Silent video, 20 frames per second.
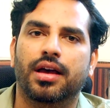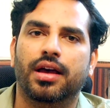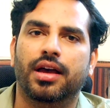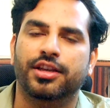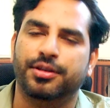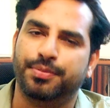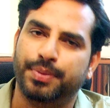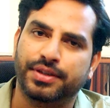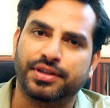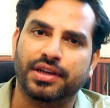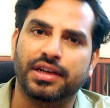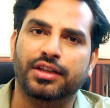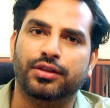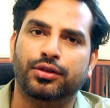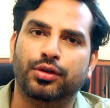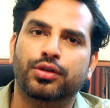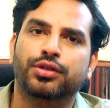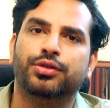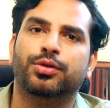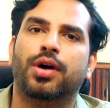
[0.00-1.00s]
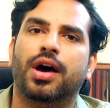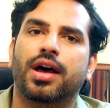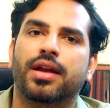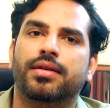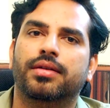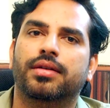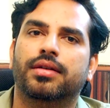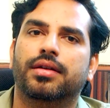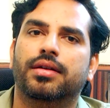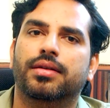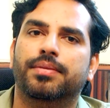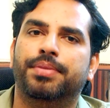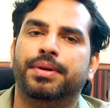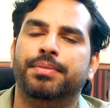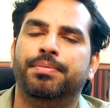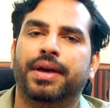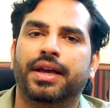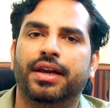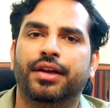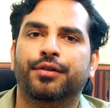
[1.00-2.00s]
especially those who are
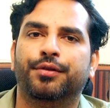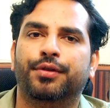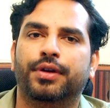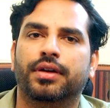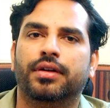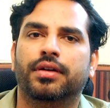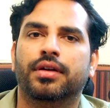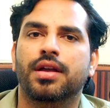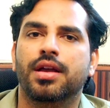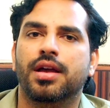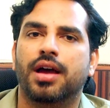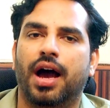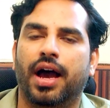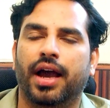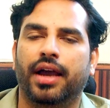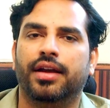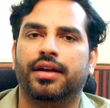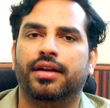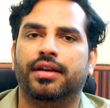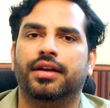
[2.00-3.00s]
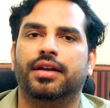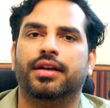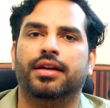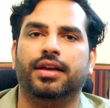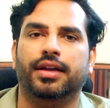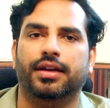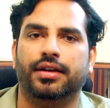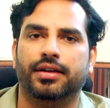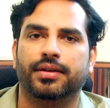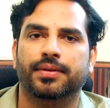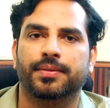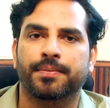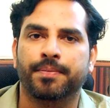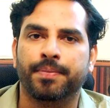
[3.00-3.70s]
preparing for IIT and NEET.